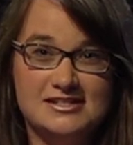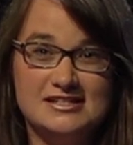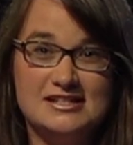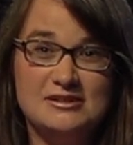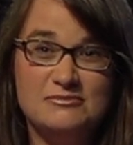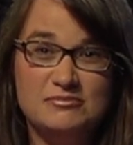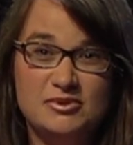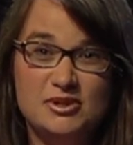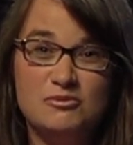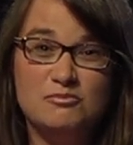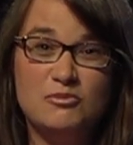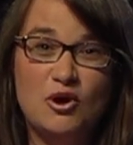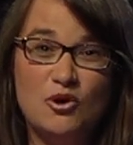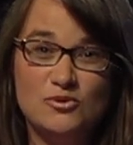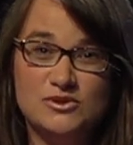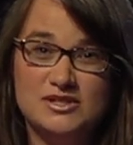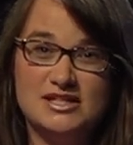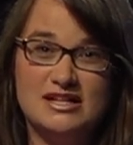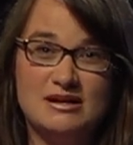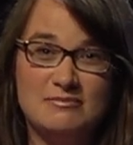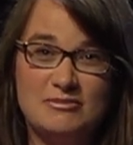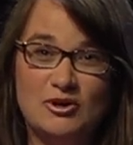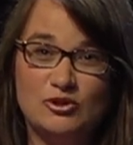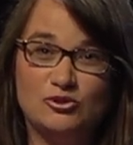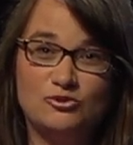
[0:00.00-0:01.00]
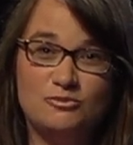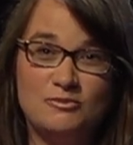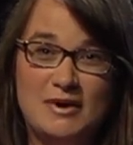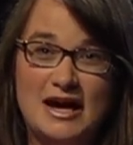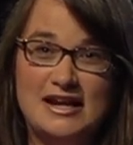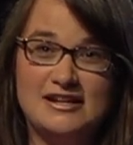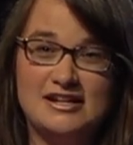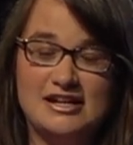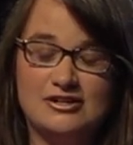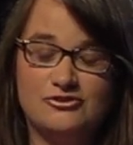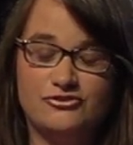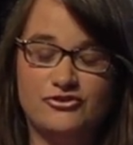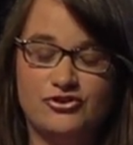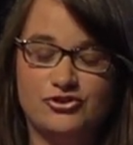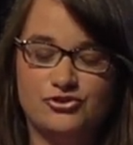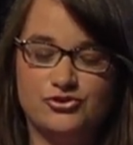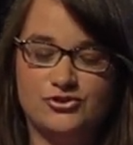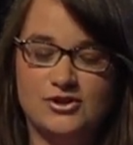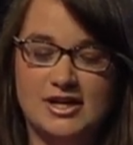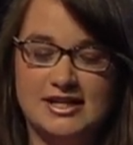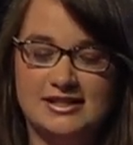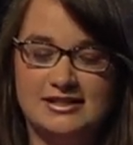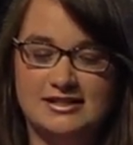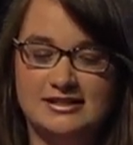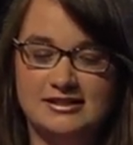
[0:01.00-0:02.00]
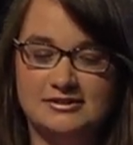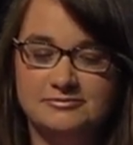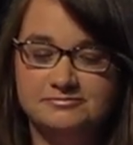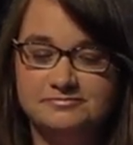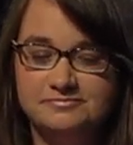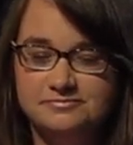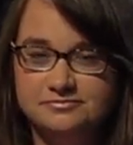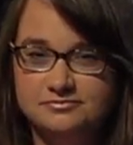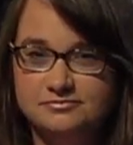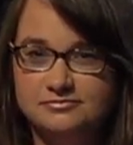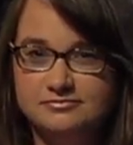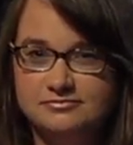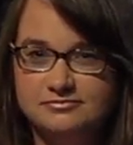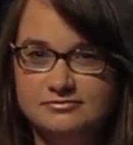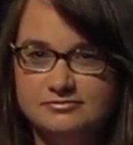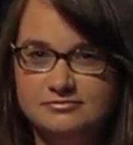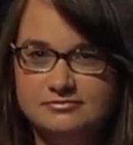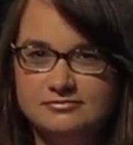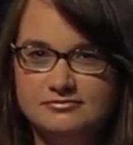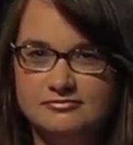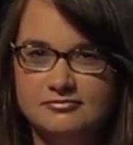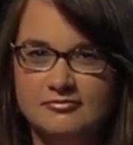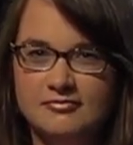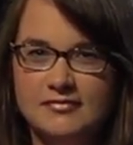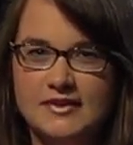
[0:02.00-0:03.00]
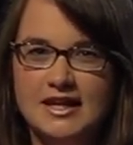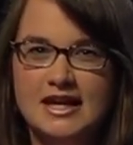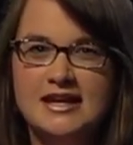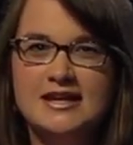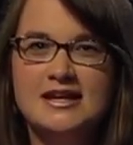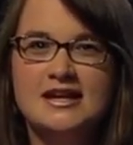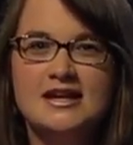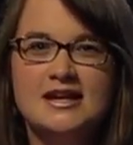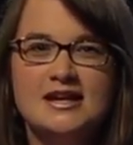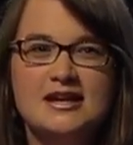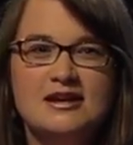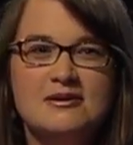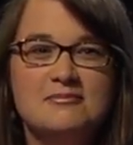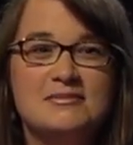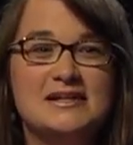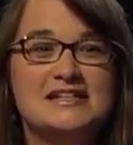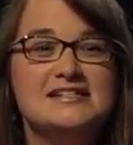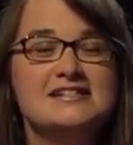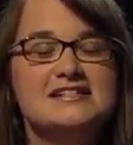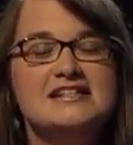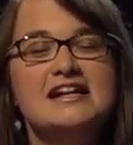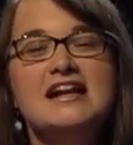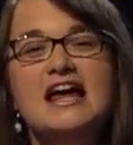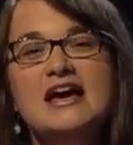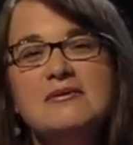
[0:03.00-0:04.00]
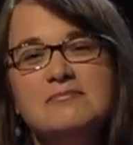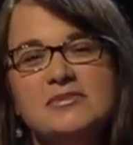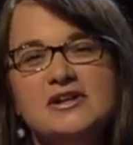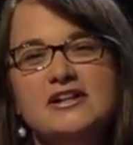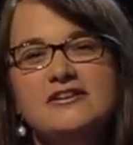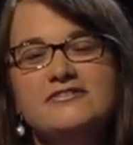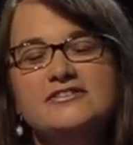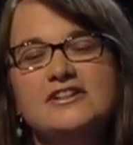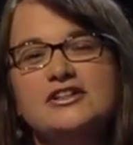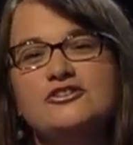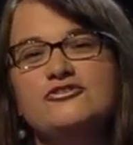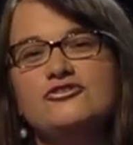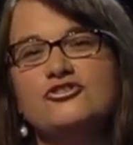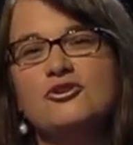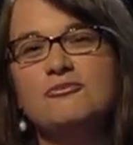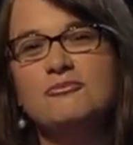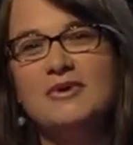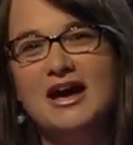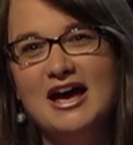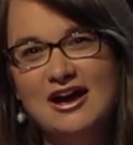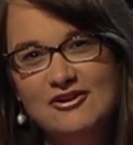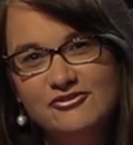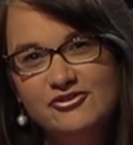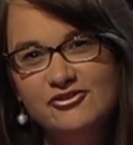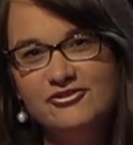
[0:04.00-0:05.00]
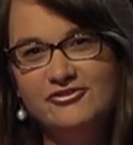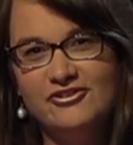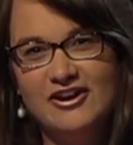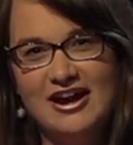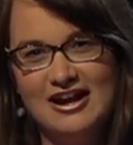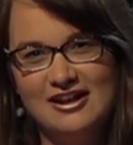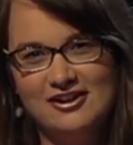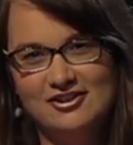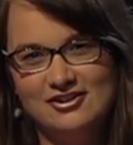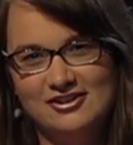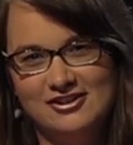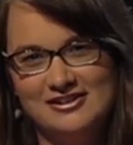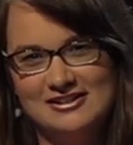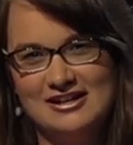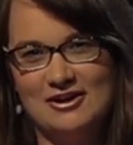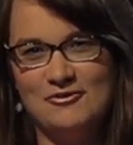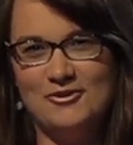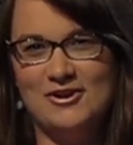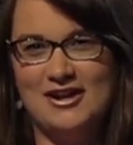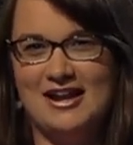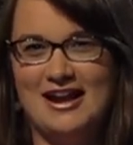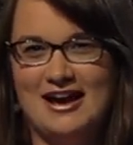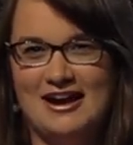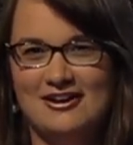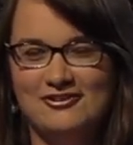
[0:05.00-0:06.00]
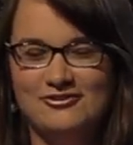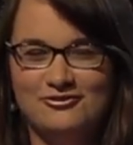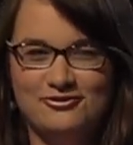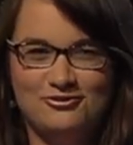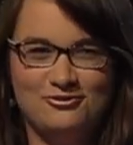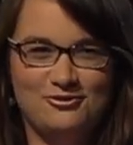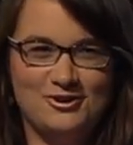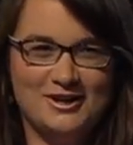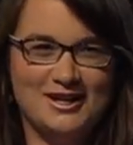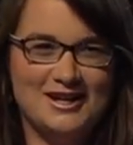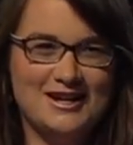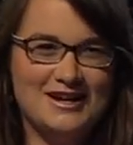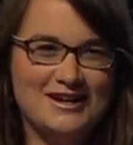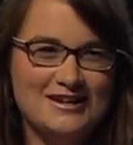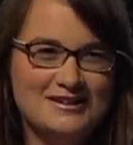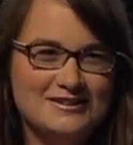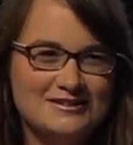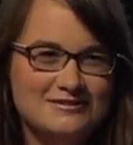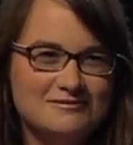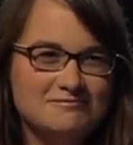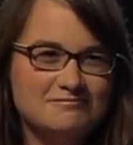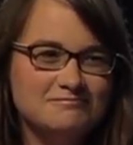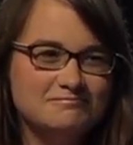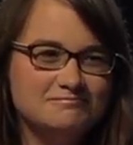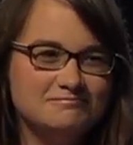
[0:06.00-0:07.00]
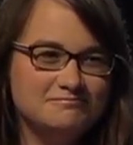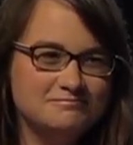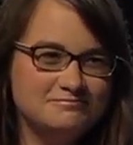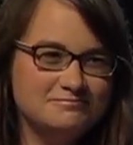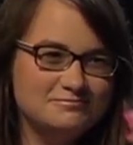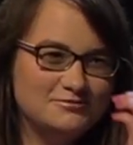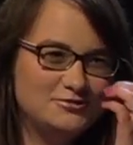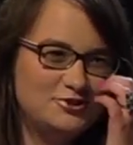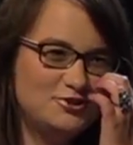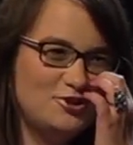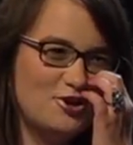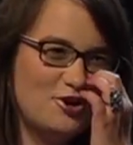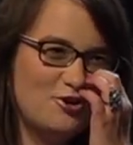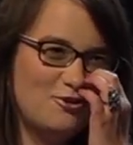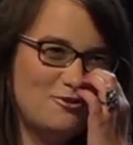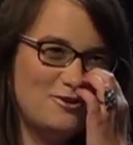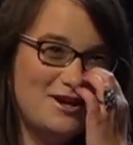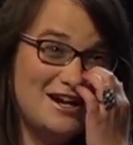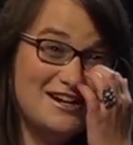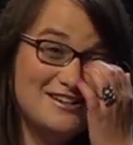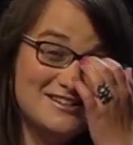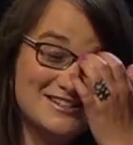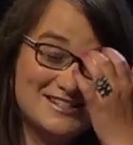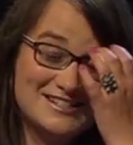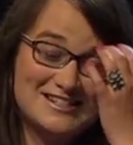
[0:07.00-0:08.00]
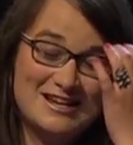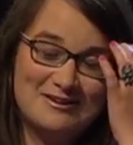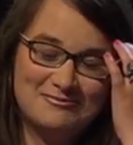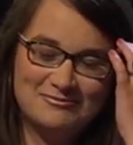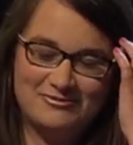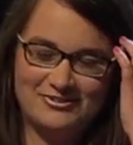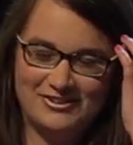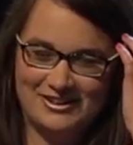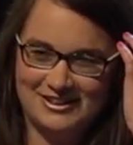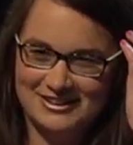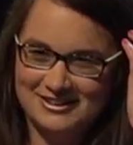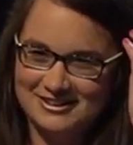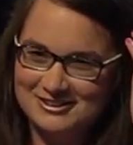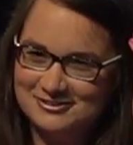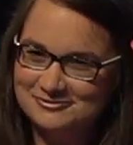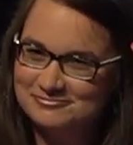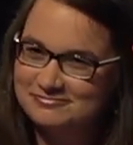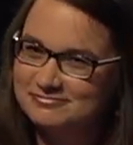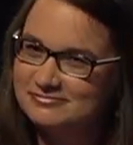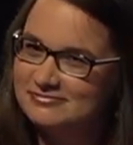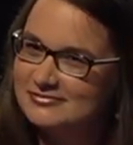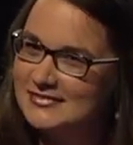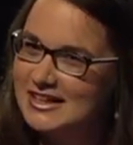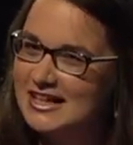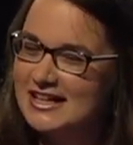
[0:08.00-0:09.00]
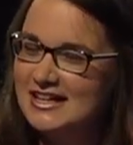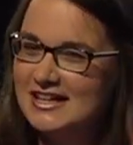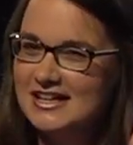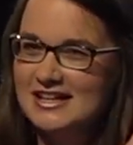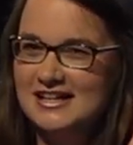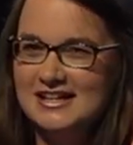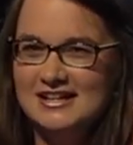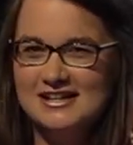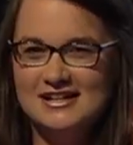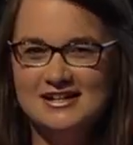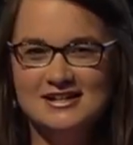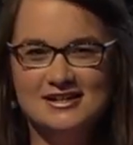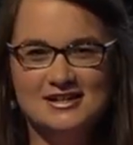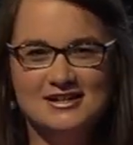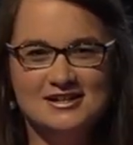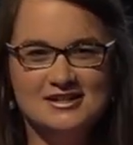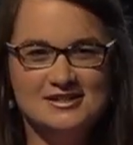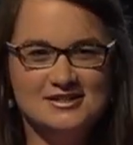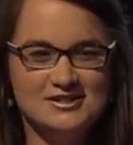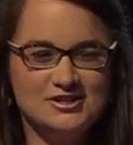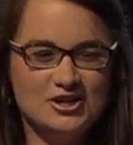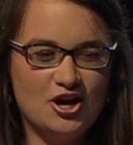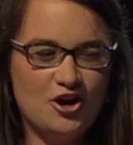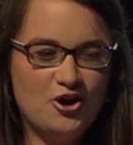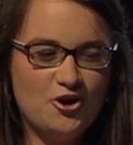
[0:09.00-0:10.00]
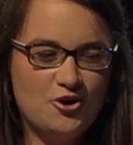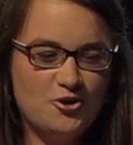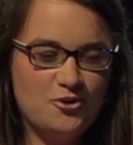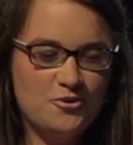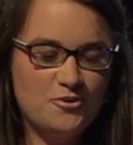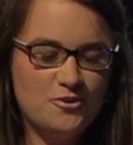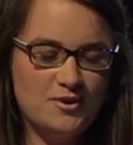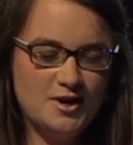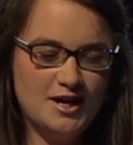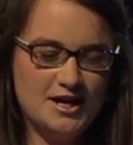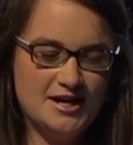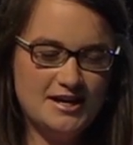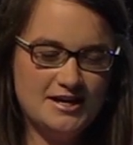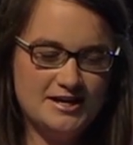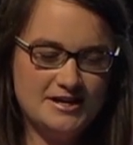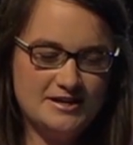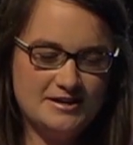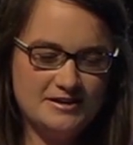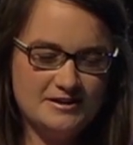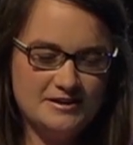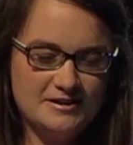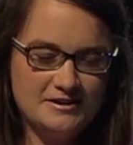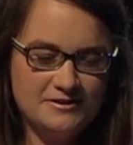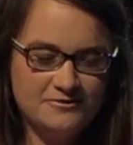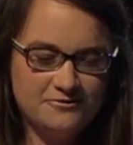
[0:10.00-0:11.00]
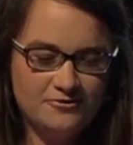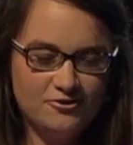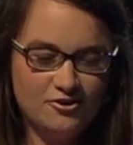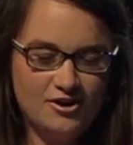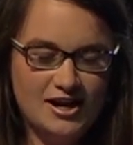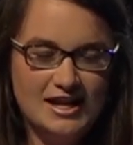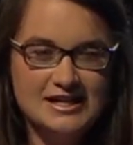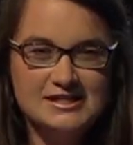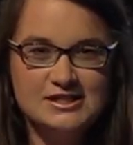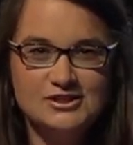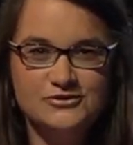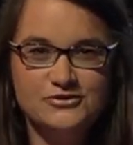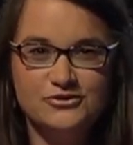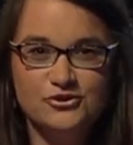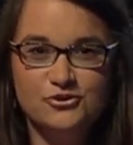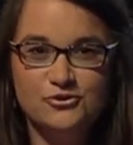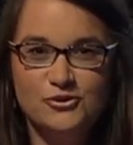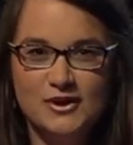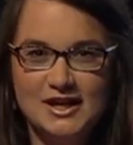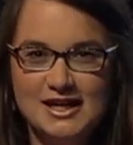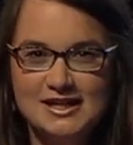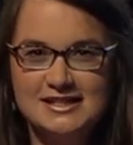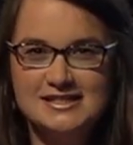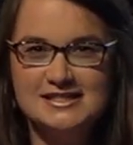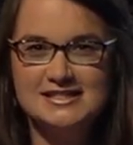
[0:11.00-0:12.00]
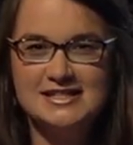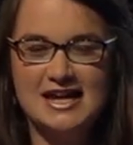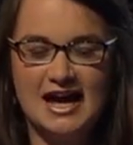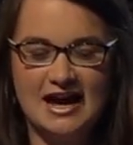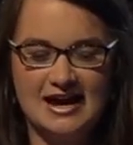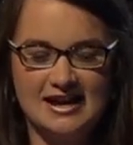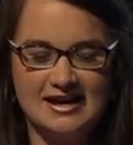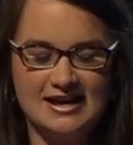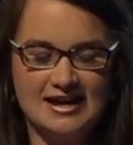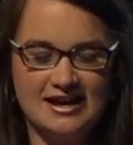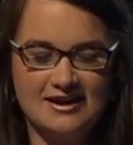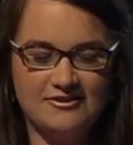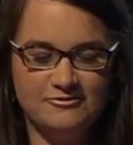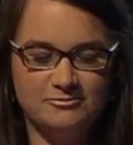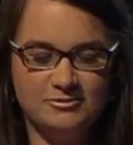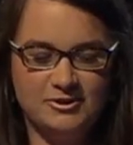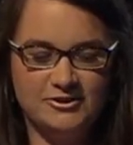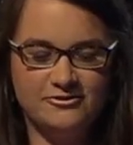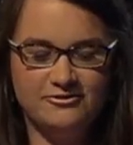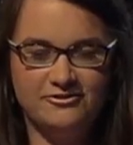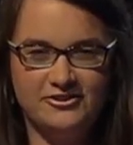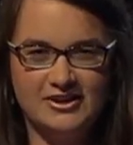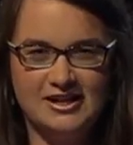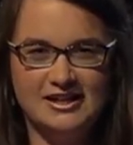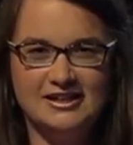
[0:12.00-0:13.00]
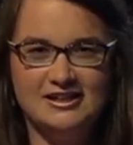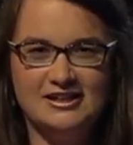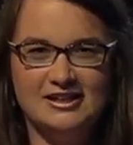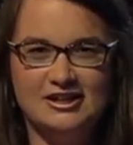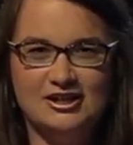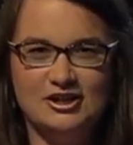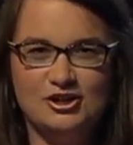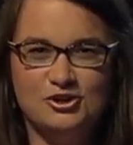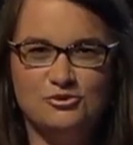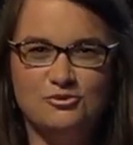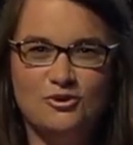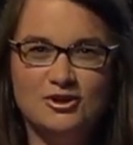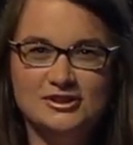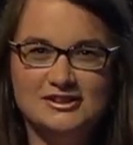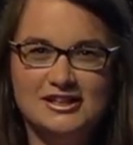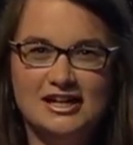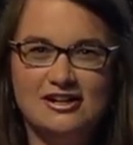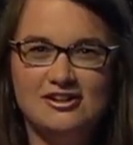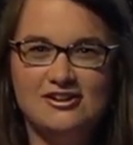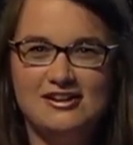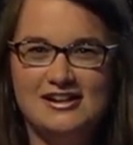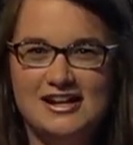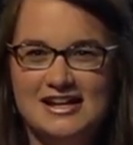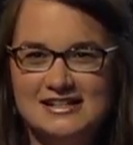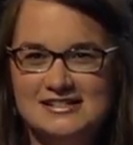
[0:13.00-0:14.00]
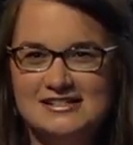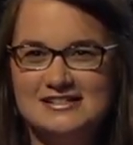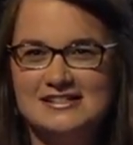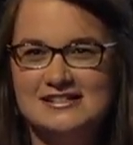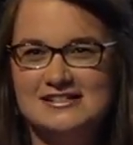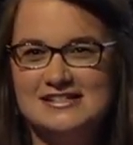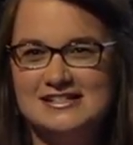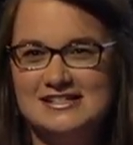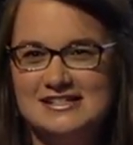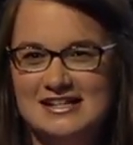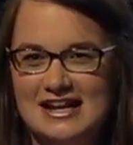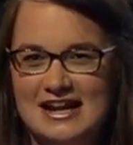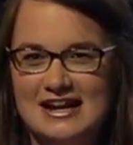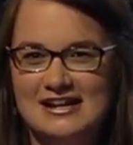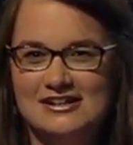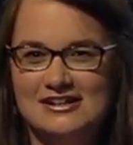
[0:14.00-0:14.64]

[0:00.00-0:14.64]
simply mostly about money, unfortunately. But still, I believe that from every failure in our life, we can, you know, learn something. So for the last few weeks, I have been thinking, what are lessons